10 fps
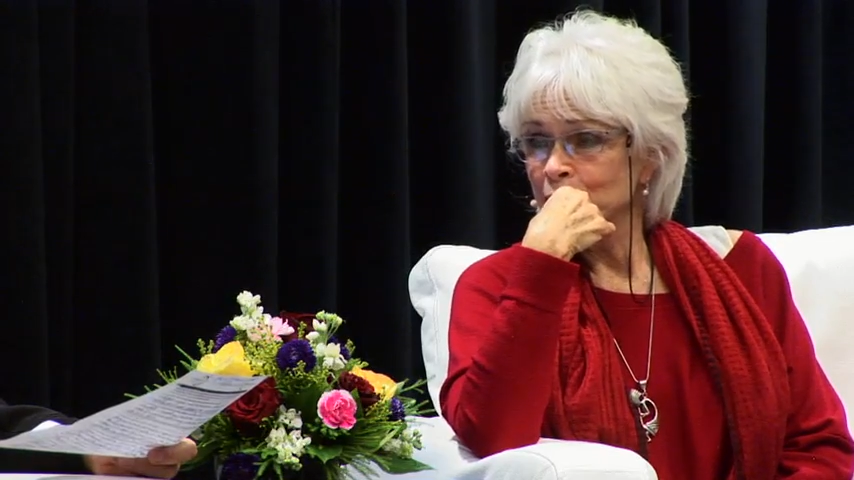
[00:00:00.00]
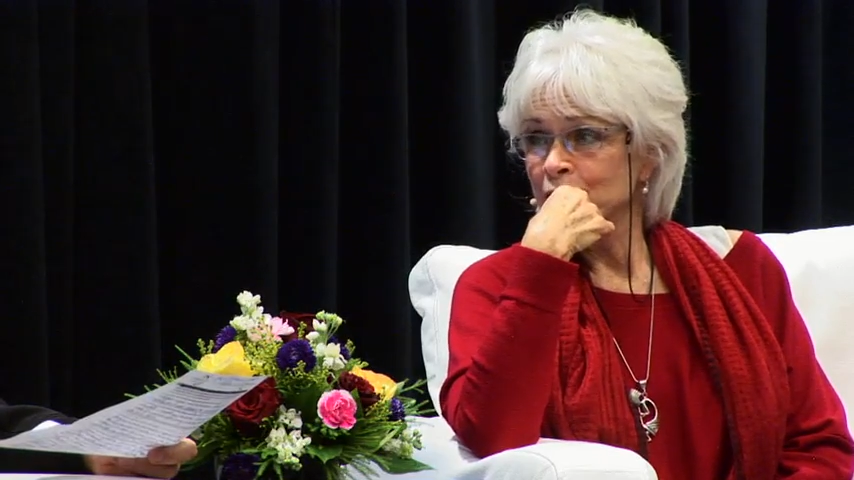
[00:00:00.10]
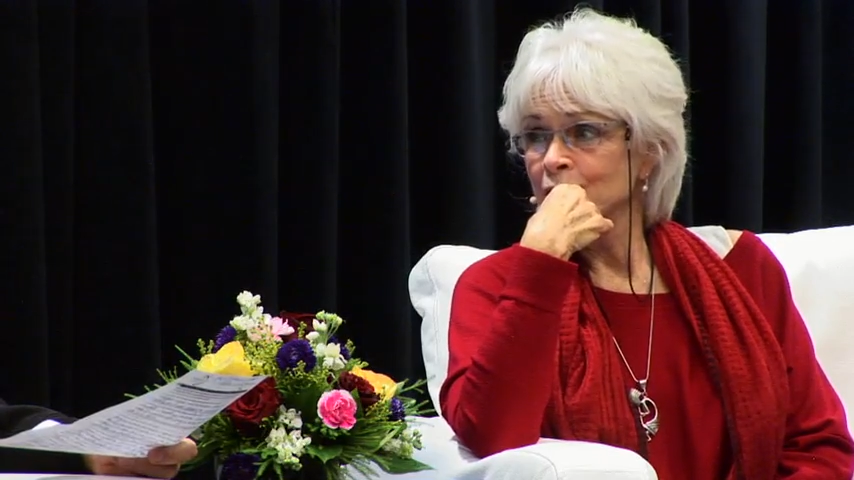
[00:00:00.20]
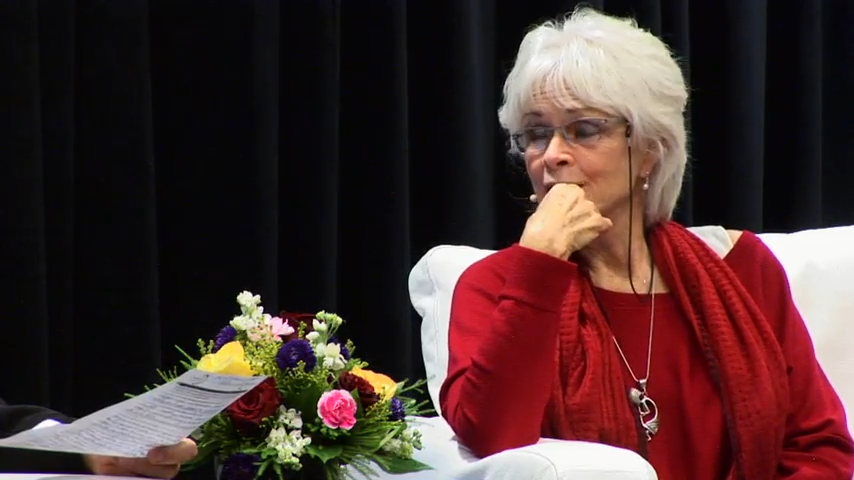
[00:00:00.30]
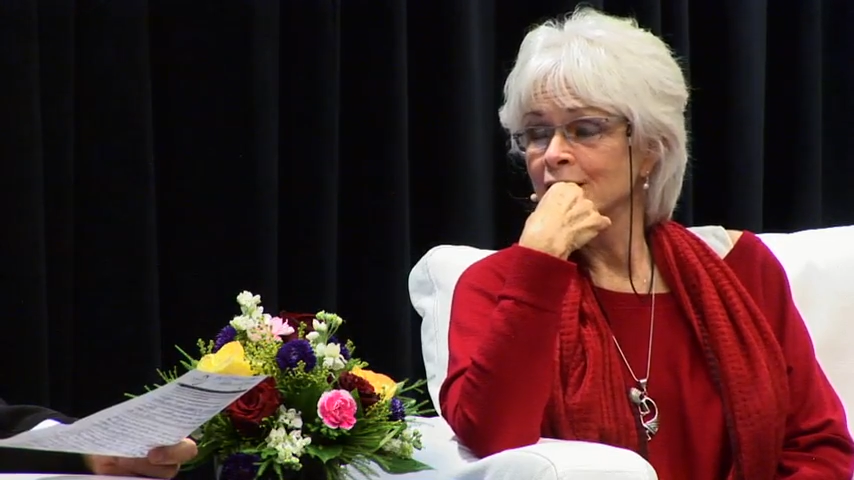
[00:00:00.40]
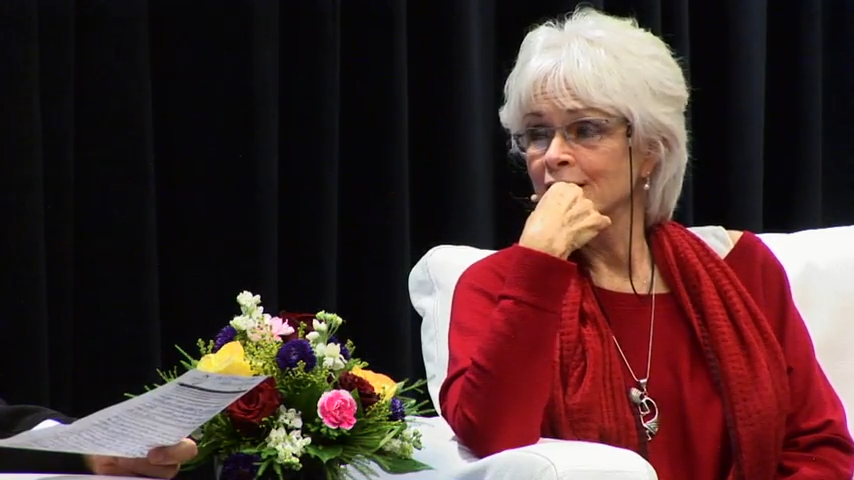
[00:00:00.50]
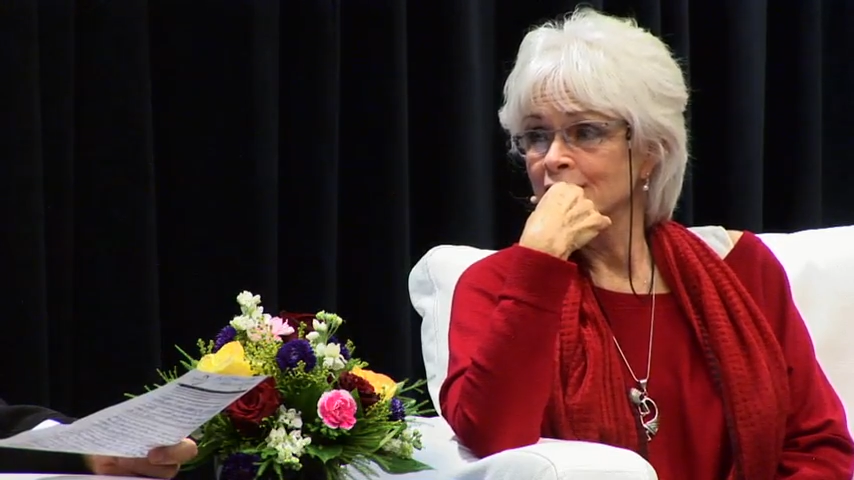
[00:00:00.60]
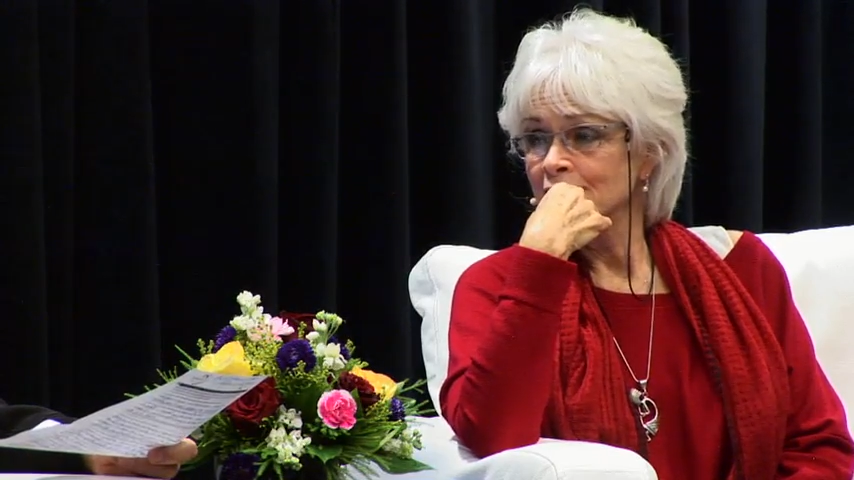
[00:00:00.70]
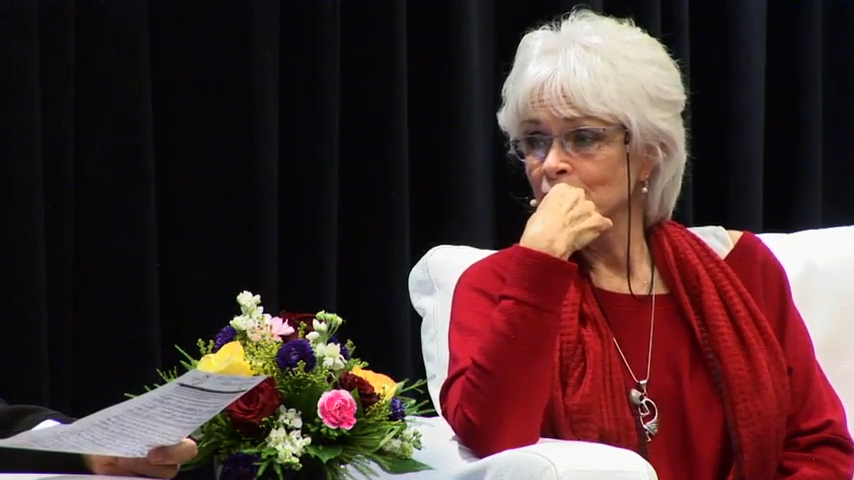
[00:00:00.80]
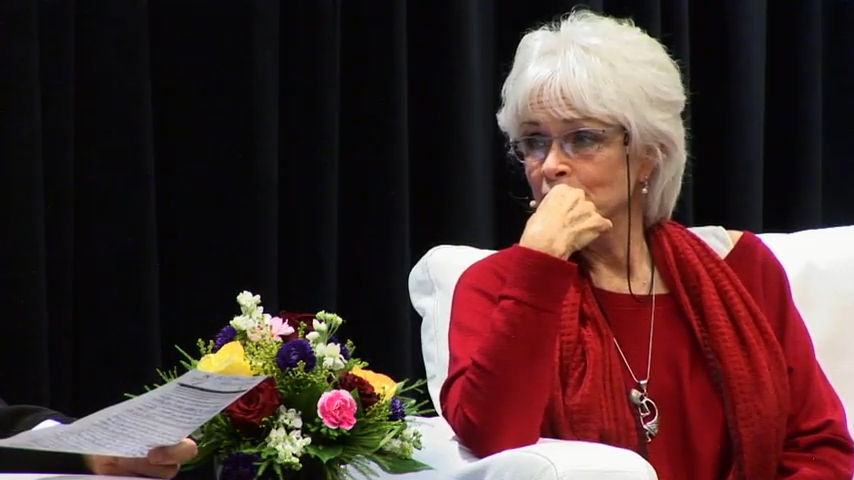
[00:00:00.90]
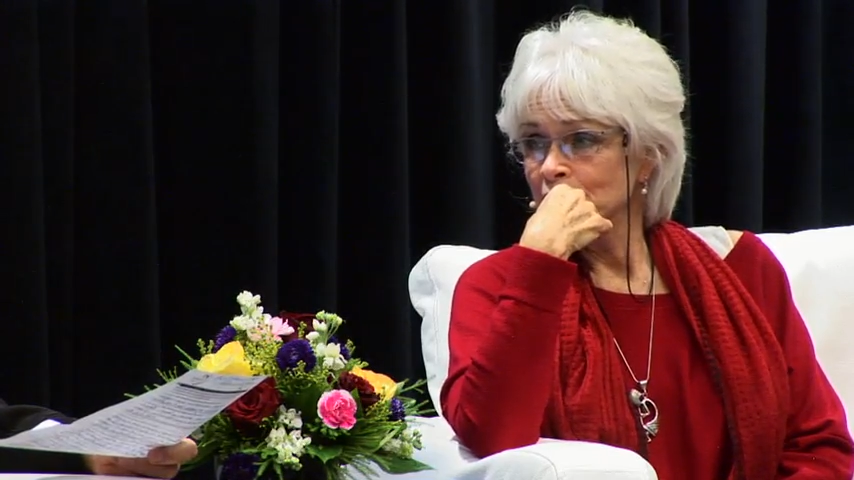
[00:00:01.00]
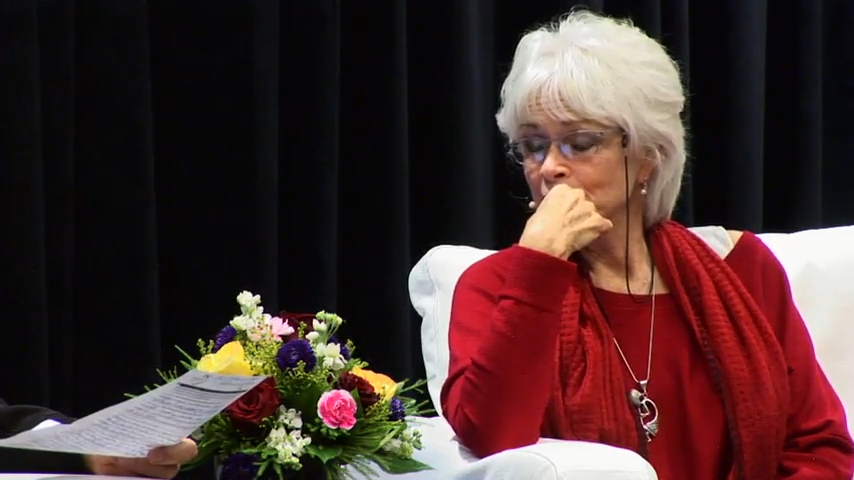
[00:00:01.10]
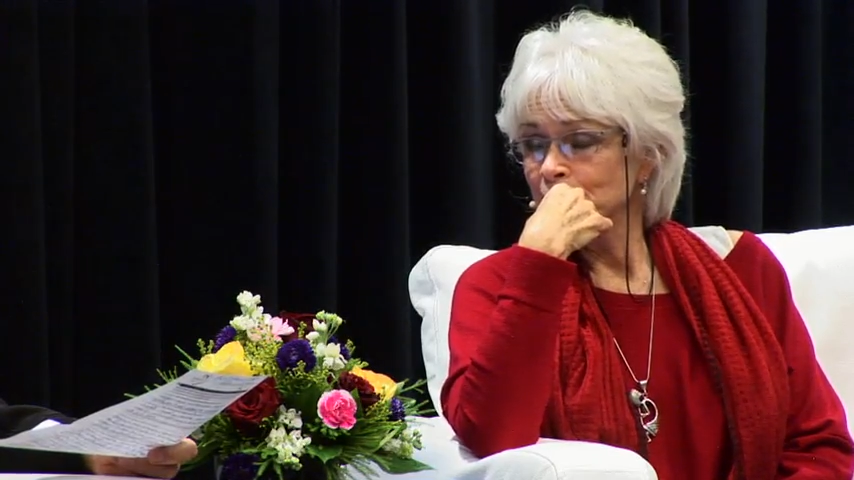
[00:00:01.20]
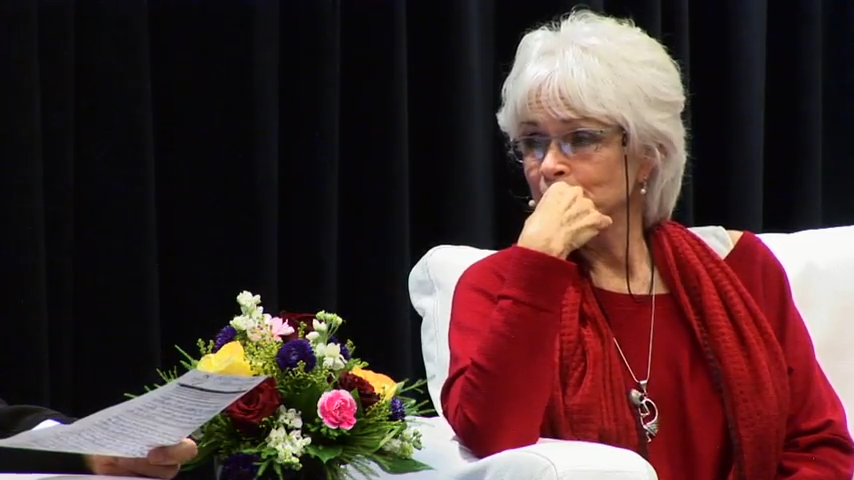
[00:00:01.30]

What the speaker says: would really think so too.